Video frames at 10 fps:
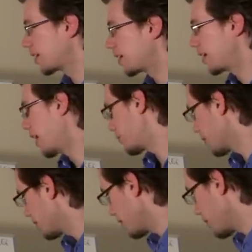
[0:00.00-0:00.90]
Now I've got a
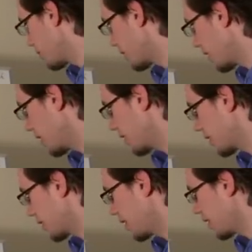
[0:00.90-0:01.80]
little funky thing
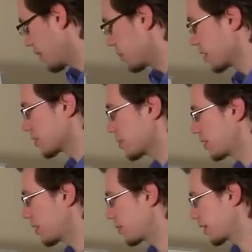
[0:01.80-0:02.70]
here, and I'm going to explain that
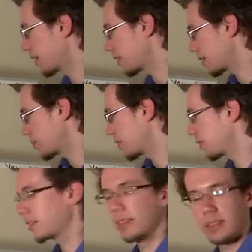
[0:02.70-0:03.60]
when I get there, but
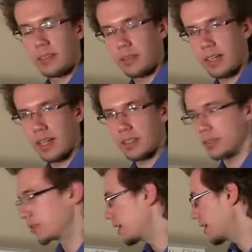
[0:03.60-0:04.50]
okay, so
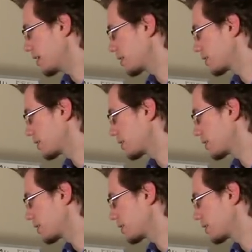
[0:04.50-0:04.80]
this,